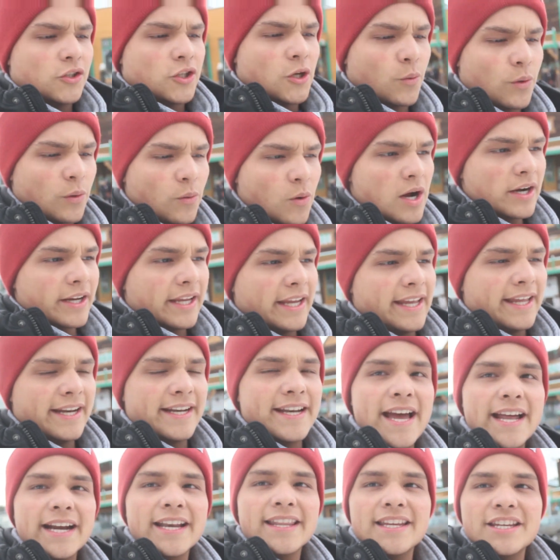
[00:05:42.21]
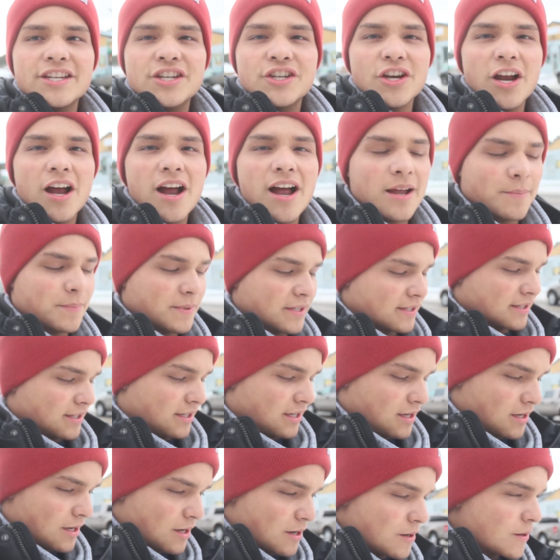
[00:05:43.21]
So we're walking in and out of these shops,
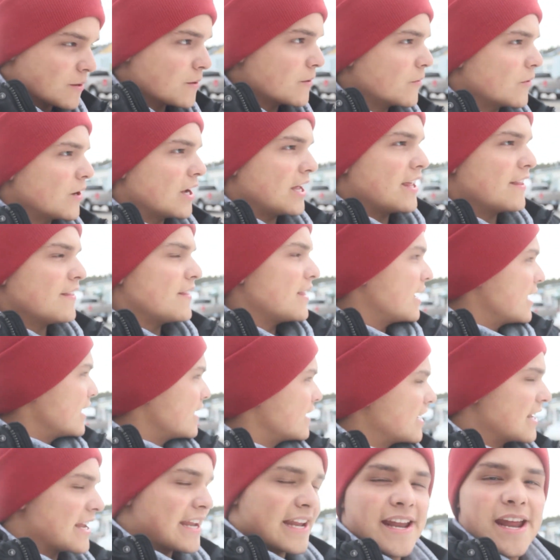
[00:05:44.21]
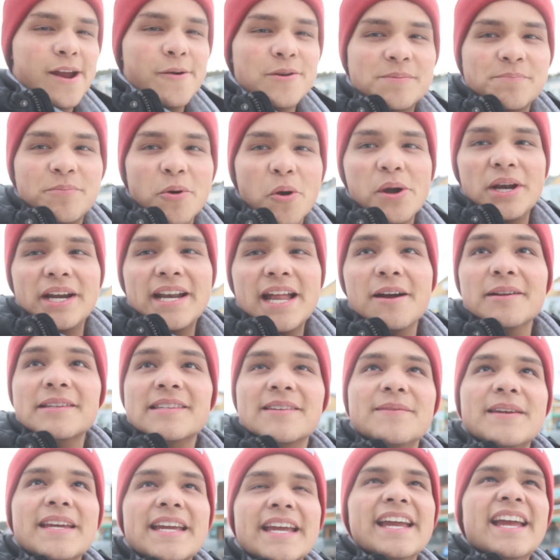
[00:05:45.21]
you know, and then it was pointed out
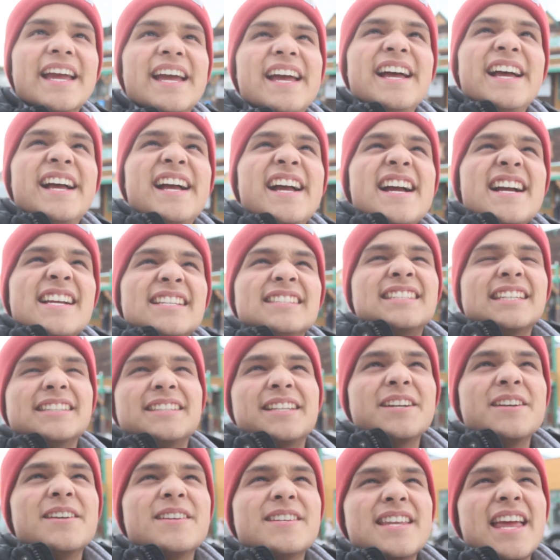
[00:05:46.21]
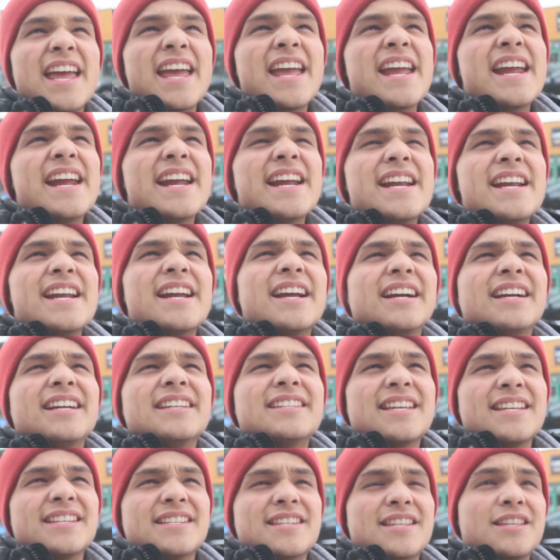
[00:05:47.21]
to me that there's a,
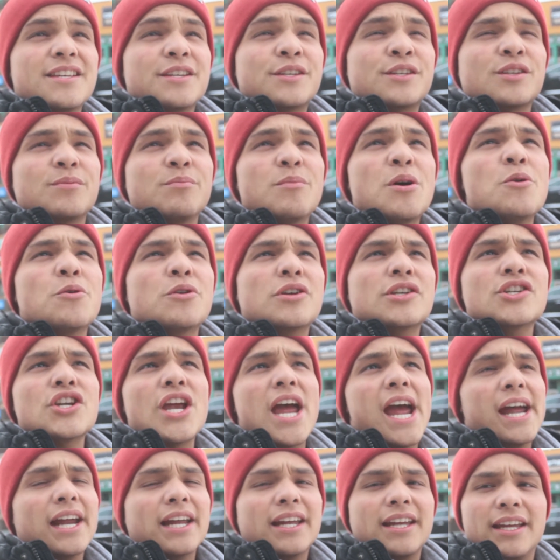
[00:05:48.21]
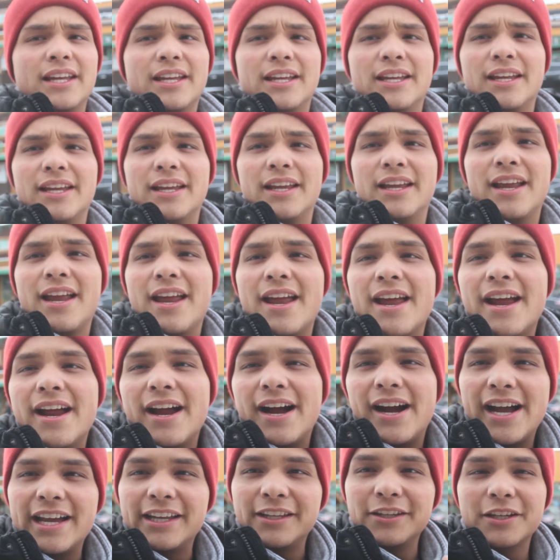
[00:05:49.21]
says the smoke shack.
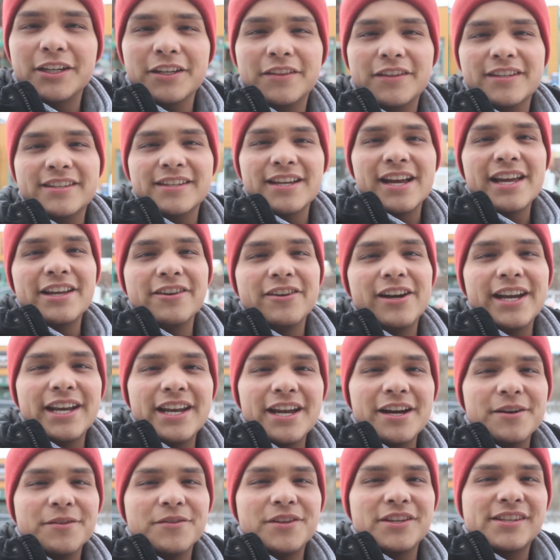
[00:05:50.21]
And look at the sign right now.